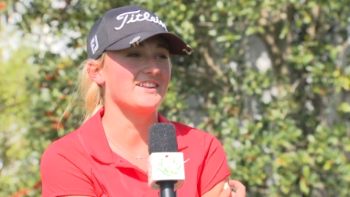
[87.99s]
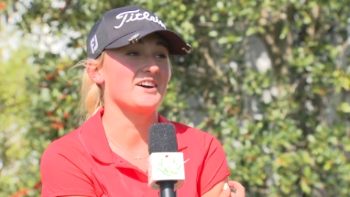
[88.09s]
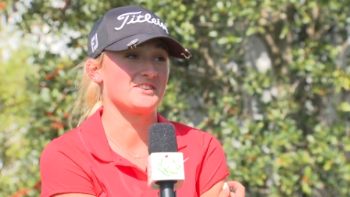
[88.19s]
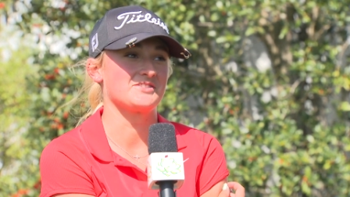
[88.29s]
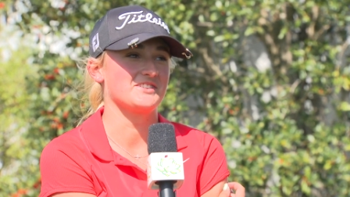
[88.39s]
lot
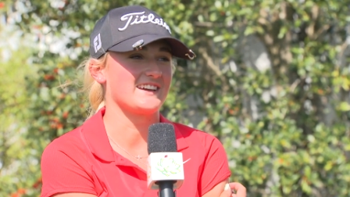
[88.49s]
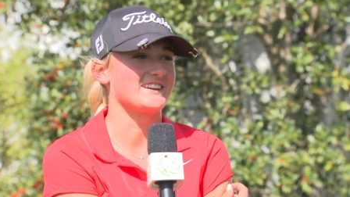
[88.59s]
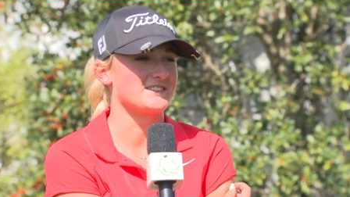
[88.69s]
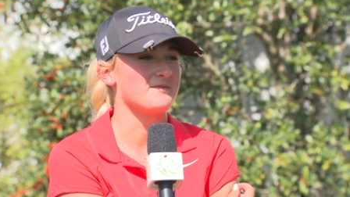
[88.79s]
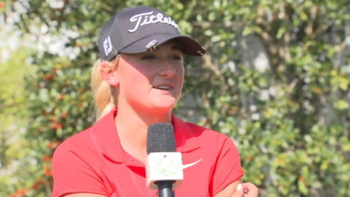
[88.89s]
of school to
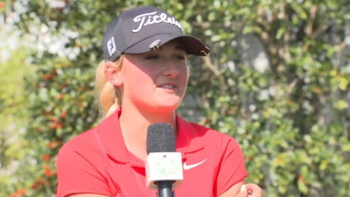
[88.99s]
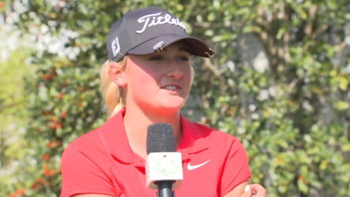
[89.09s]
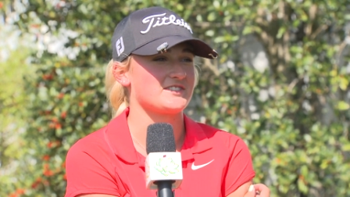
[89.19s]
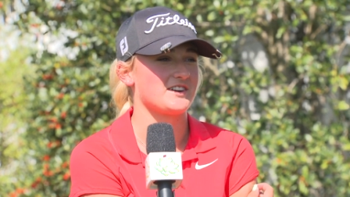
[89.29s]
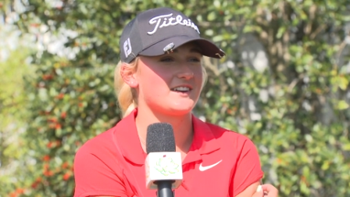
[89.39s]
catch up on for
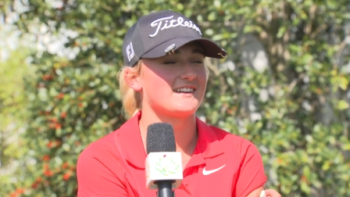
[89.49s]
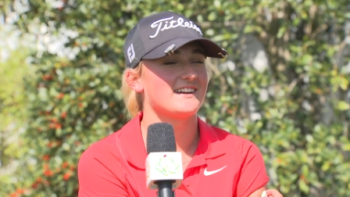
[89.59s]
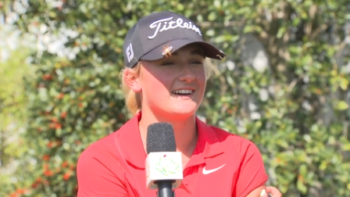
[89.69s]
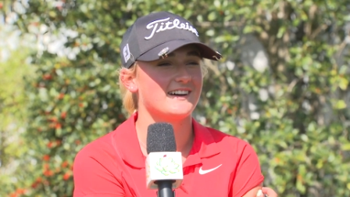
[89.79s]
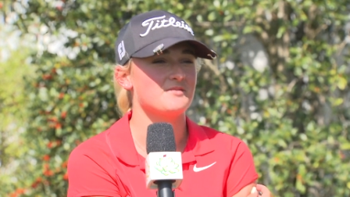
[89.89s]
sure.
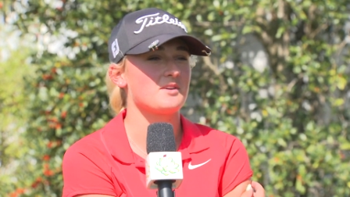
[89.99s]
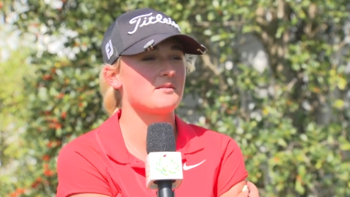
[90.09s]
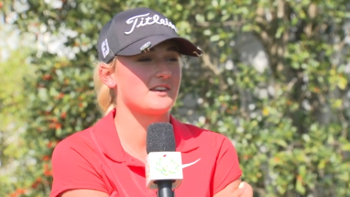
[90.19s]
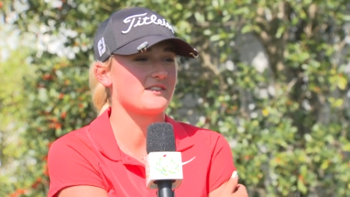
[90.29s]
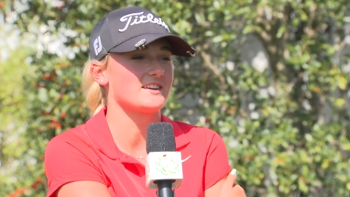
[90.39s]
Uh, probably
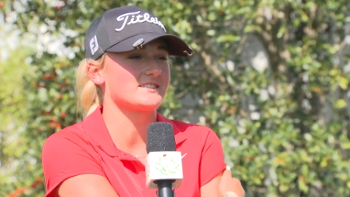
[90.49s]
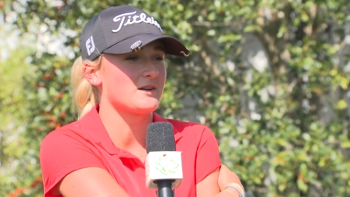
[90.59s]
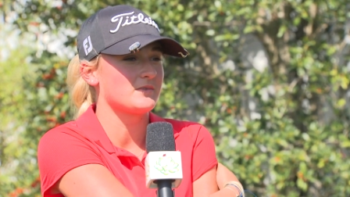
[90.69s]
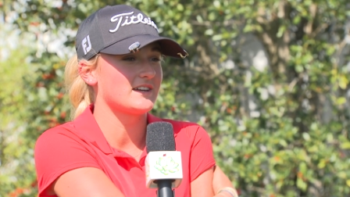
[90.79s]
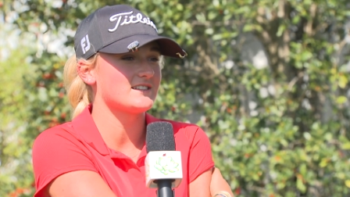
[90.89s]
gonna rest a
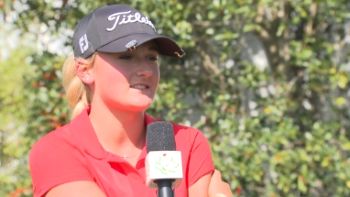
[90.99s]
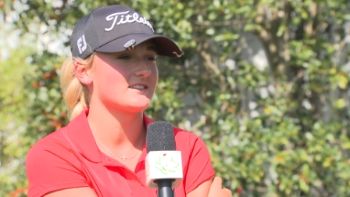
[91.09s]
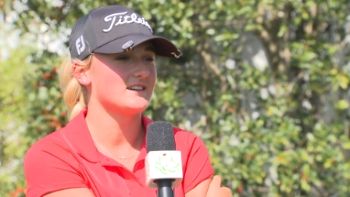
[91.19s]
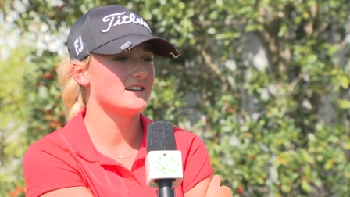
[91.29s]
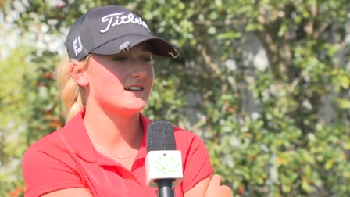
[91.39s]
couple days
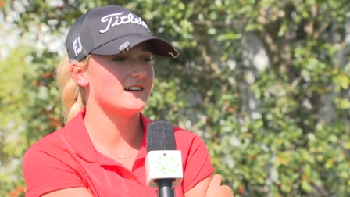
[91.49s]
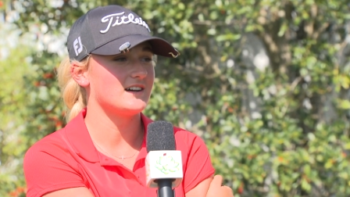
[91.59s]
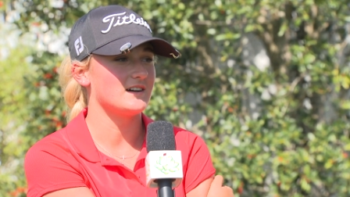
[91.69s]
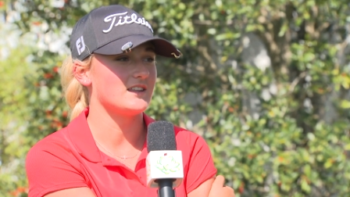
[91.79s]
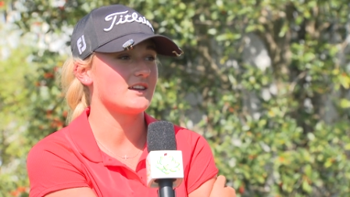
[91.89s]
uh,
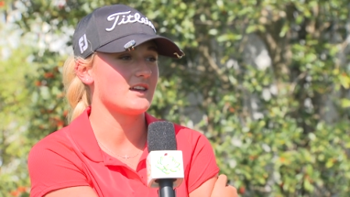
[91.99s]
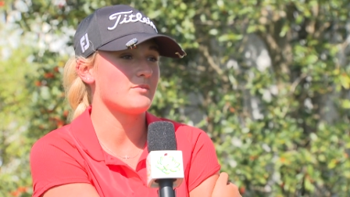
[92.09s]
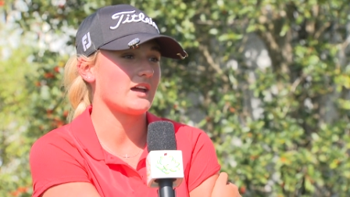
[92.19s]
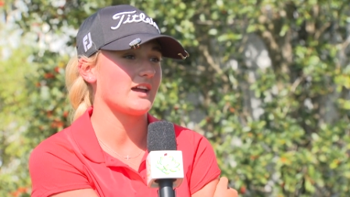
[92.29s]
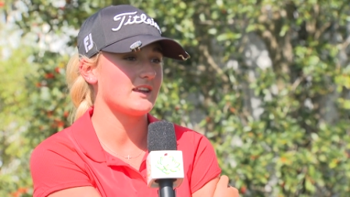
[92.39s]
and then get
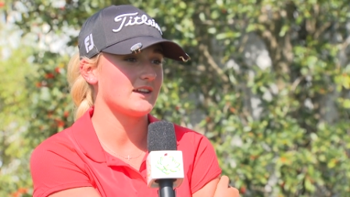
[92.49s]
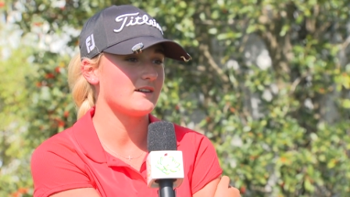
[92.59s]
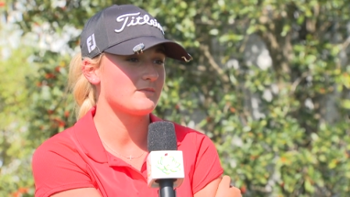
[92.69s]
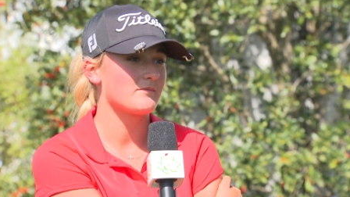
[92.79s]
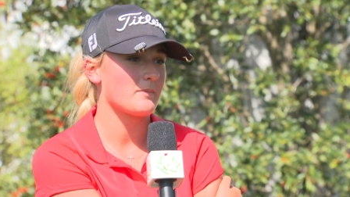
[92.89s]
back at it. Yeah.
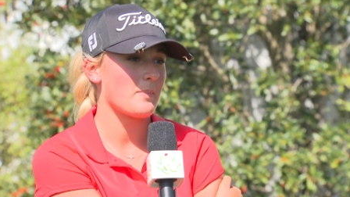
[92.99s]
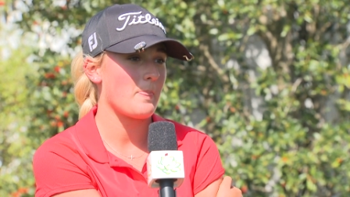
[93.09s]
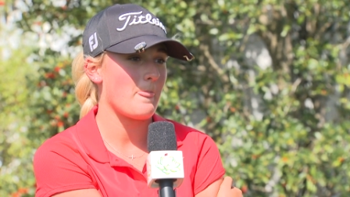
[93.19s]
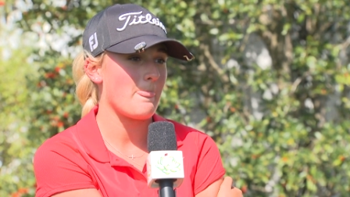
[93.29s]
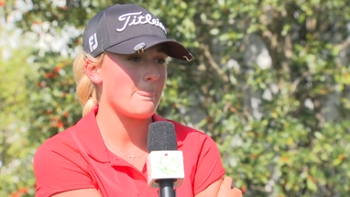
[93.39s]

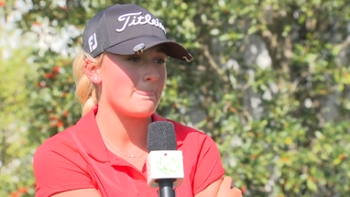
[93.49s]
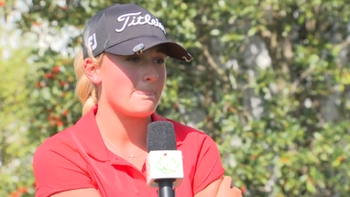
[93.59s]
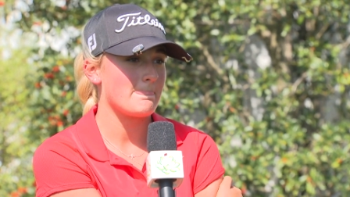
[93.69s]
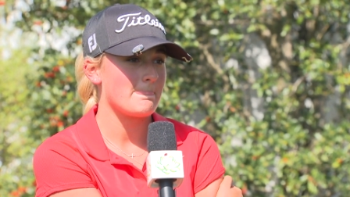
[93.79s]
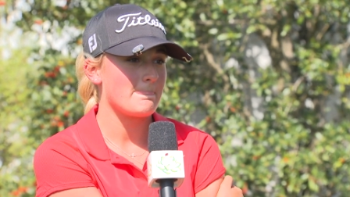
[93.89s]
What's
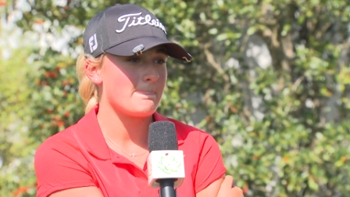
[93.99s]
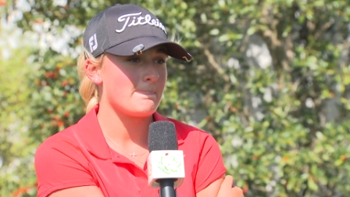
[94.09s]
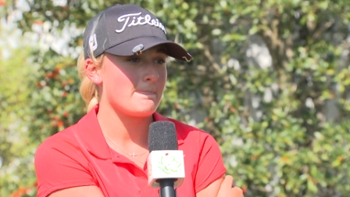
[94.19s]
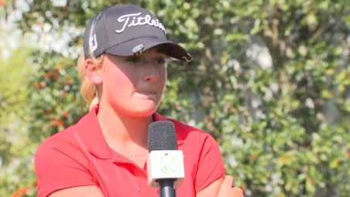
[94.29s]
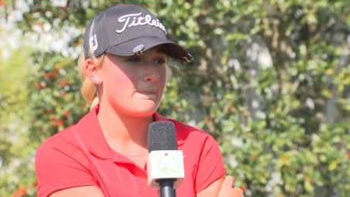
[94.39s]
your favorite memory
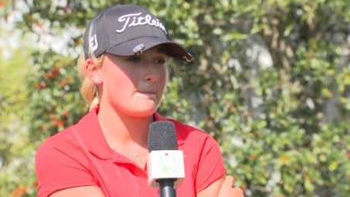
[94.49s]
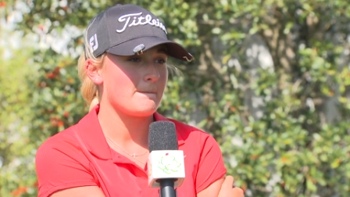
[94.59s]
from the week?